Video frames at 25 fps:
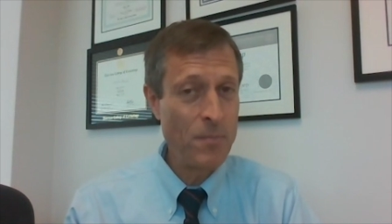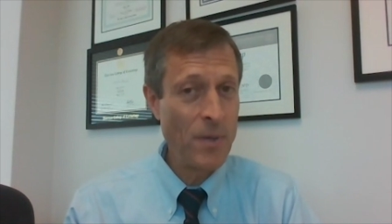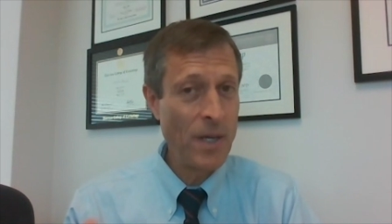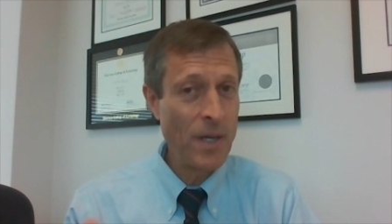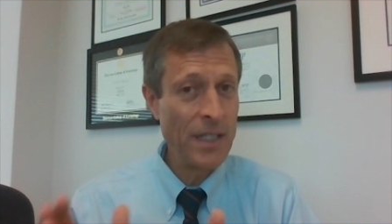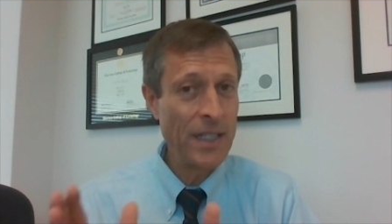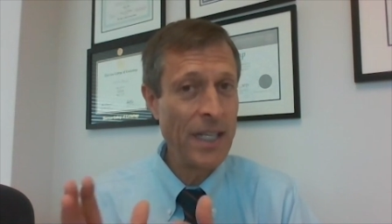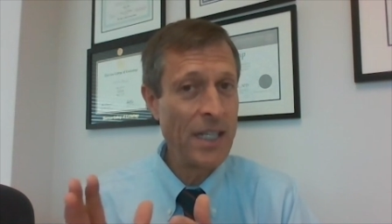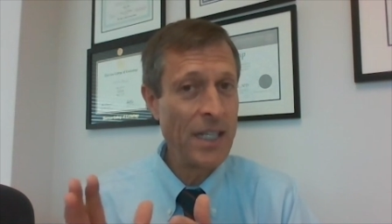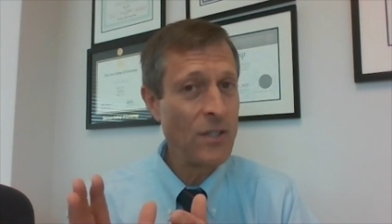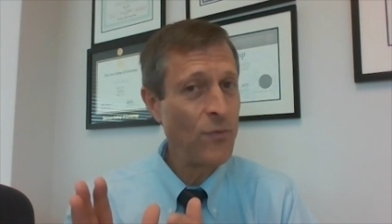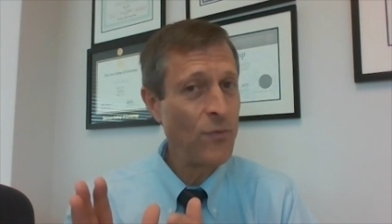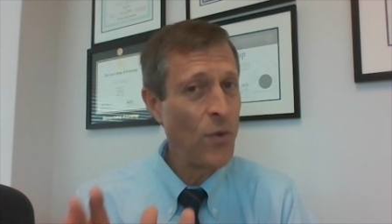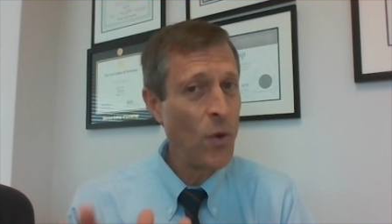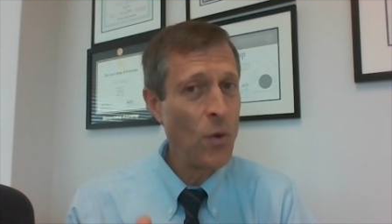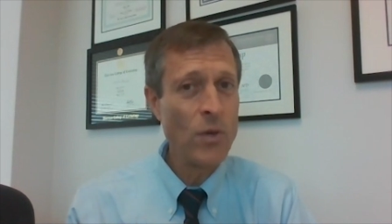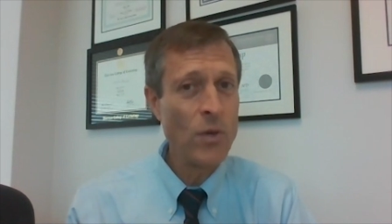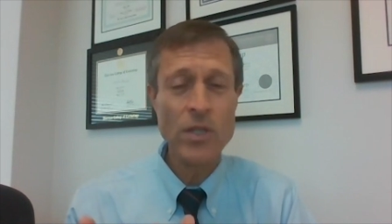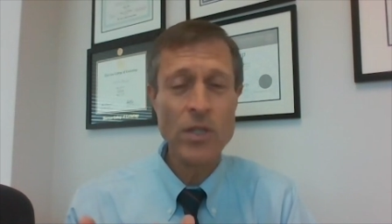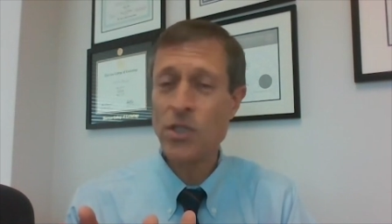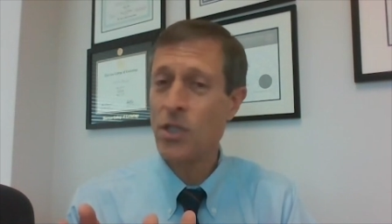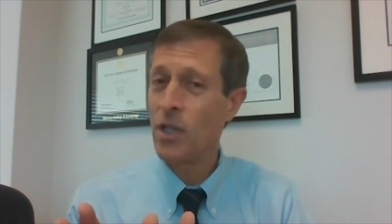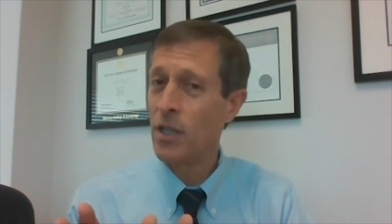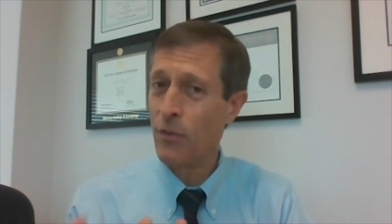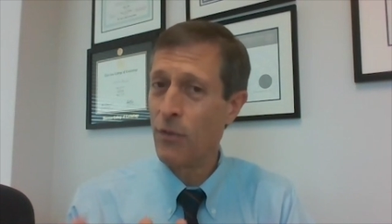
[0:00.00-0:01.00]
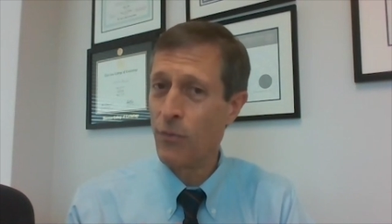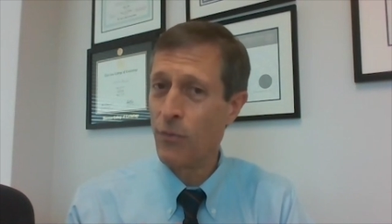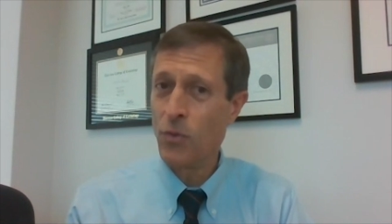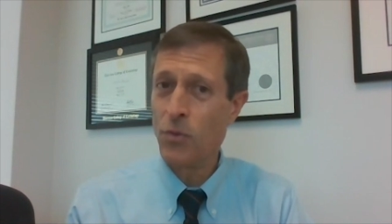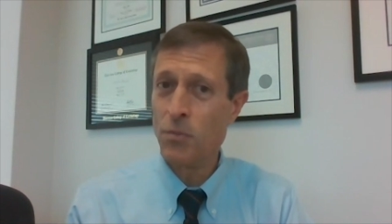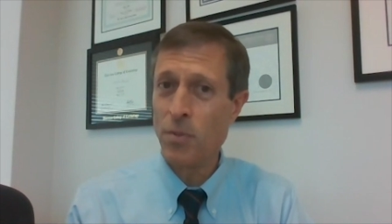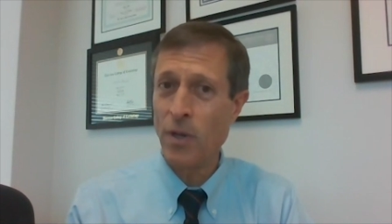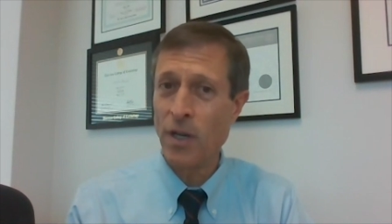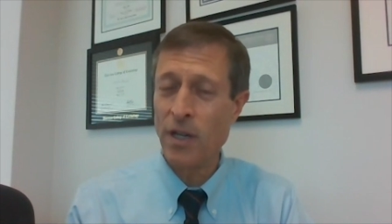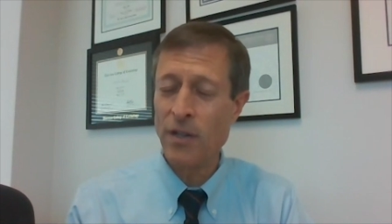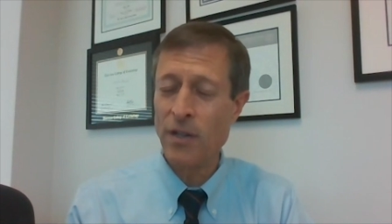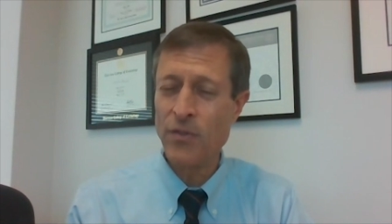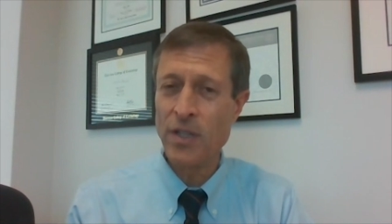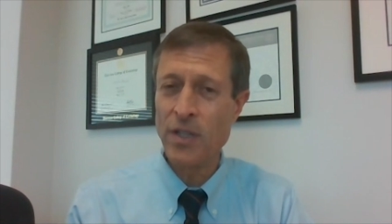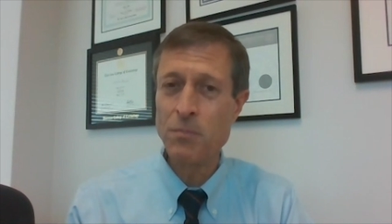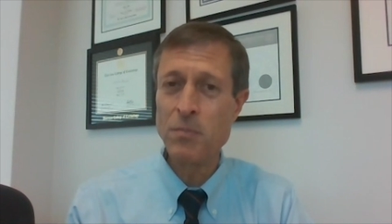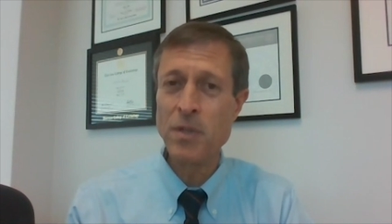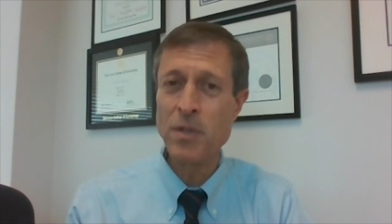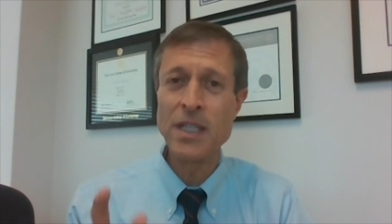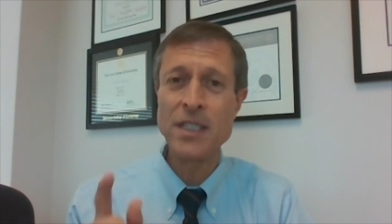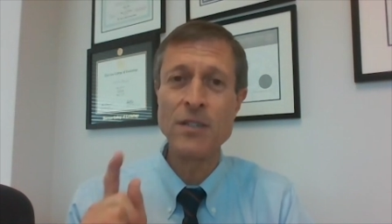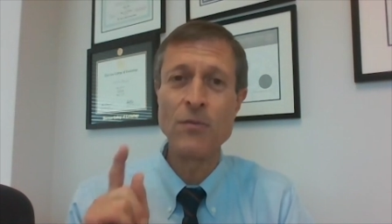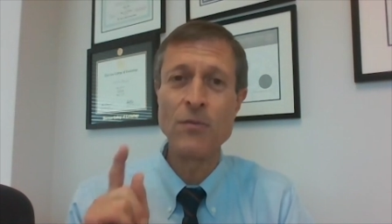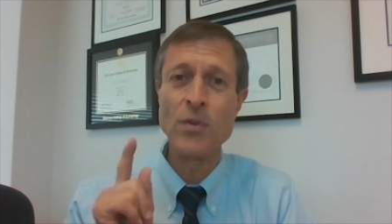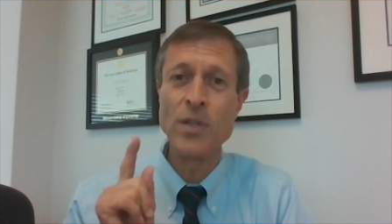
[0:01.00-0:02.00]
but let's focus on the food part of it,
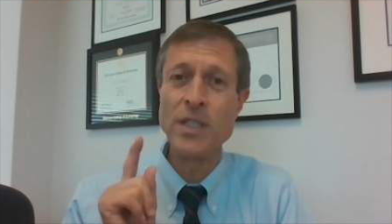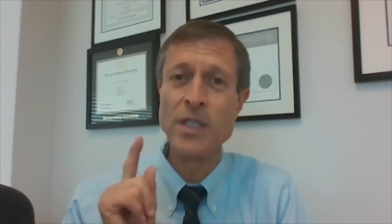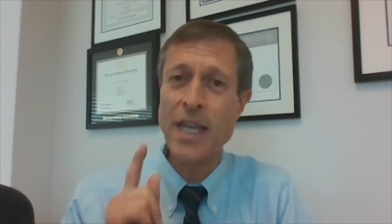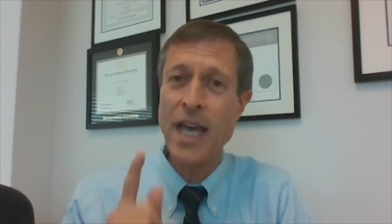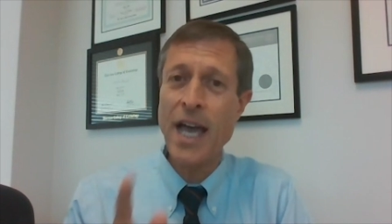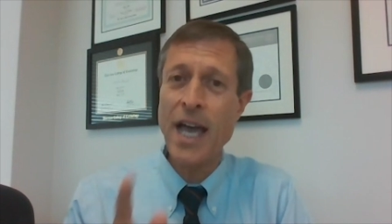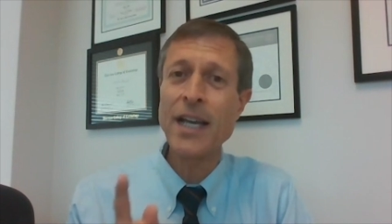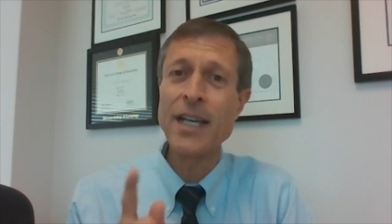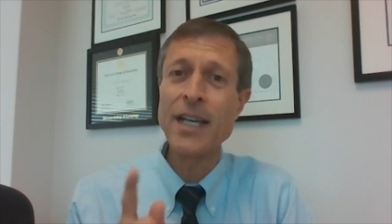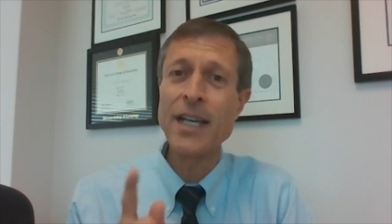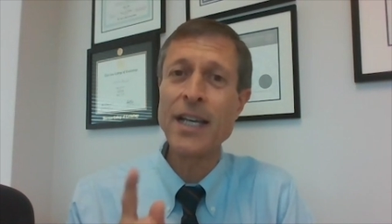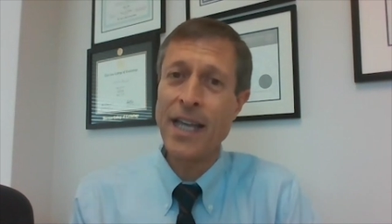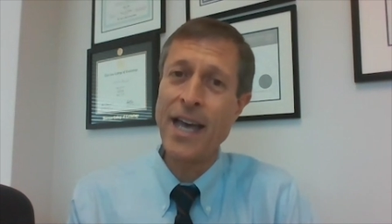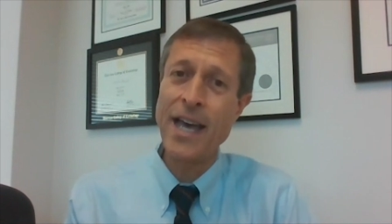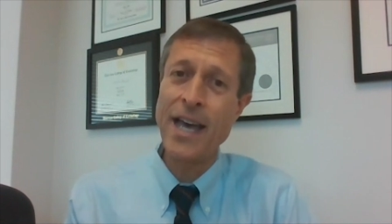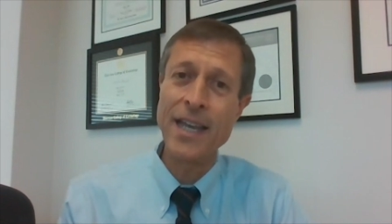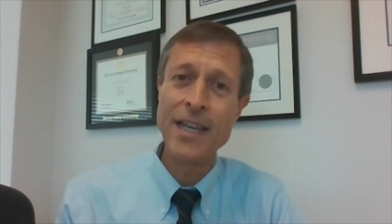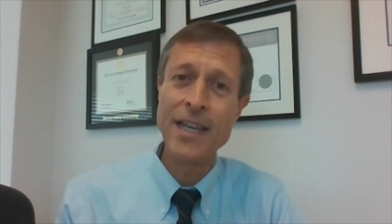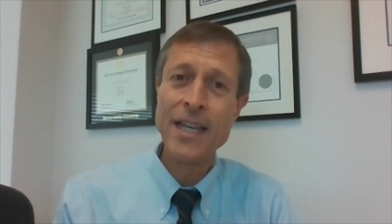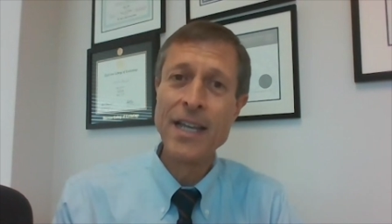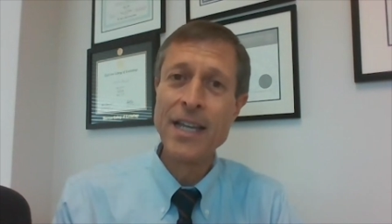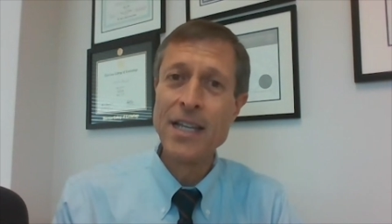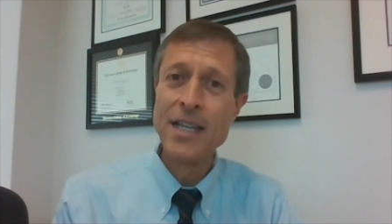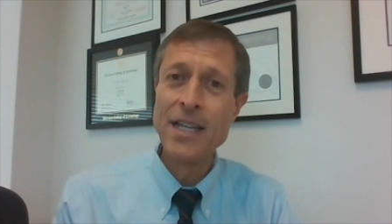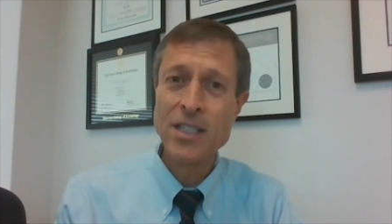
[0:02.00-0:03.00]
because if we tackle that,